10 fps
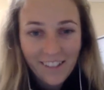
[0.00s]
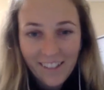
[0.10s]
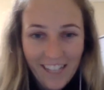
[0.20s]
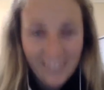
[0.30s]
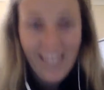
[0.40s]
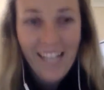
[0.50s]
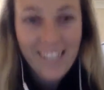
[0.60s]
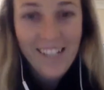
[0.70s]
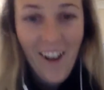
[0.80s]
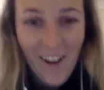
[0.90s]
like
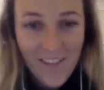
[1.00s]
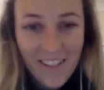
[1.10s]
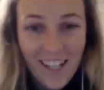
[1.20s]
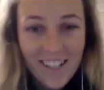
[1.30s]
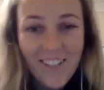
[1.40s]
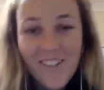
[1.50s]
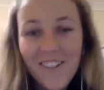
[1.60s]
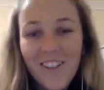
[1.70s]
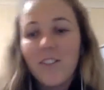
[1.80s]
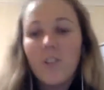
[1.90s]
that. So I hope you guys all
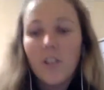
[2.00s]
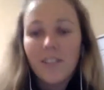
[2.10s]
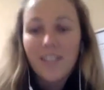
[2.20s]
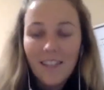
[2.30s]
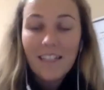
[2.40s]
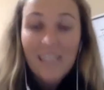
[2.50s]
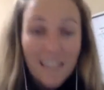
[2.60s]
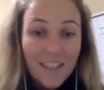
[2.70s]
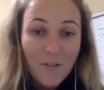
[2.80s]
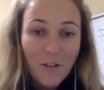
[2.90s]
got those notes down. This
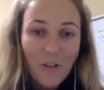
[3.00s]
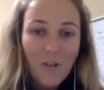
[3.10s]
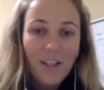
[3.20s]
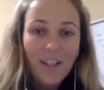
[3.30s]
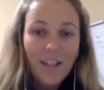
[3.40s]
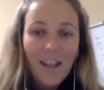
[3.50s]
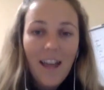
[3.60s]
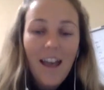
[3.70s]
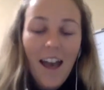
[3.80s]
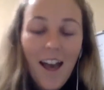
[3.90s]
is recorded.
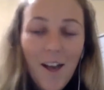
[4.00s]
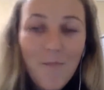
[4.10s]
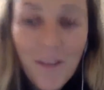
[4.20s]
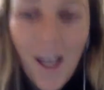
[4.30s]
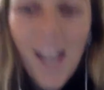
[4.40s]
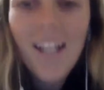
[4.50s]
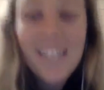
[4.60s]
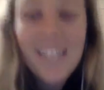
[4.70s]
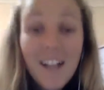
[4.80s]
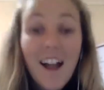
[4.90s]
Um, and I
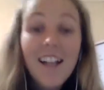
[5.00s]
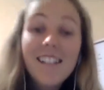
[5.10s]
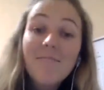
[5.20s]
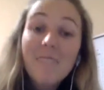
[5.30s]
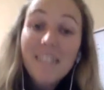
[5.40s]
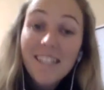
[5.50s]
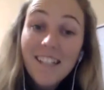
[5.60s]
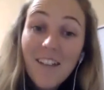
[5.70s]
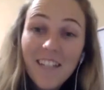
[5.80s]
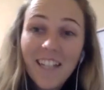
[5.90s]
did I did miss
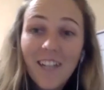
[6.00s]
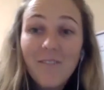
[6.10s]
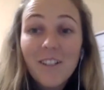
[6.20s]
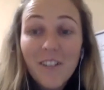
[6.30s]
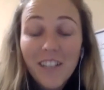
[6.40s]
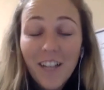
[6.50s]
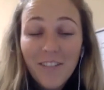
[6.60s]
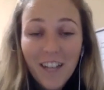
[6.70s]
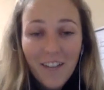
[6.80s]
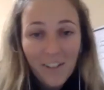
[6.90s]
something, and I'm so glad
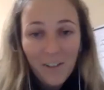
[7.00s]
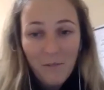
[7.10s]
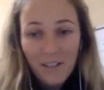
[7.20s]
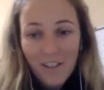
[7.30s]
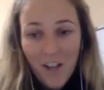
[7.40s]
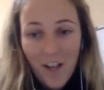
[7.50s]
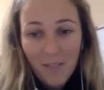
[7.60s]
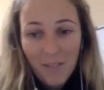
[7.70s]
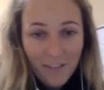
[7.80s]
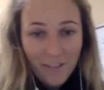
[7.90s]
we have a little bit of
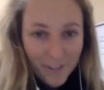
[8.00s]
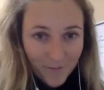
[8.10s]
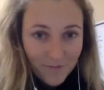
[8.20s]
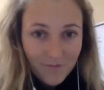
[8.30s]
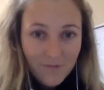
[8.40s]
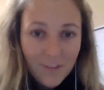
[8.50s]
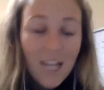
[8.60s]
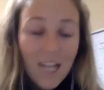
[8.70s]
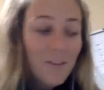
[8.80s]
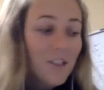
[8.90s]
time left
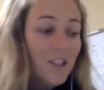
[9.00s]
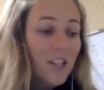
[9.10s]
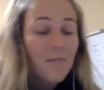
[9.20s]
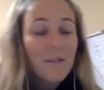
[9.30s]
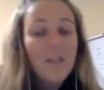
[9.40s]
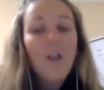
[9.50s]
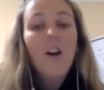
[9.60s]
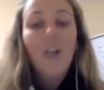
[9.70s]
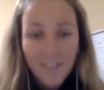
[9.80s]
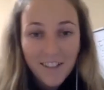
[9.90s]
um, to share because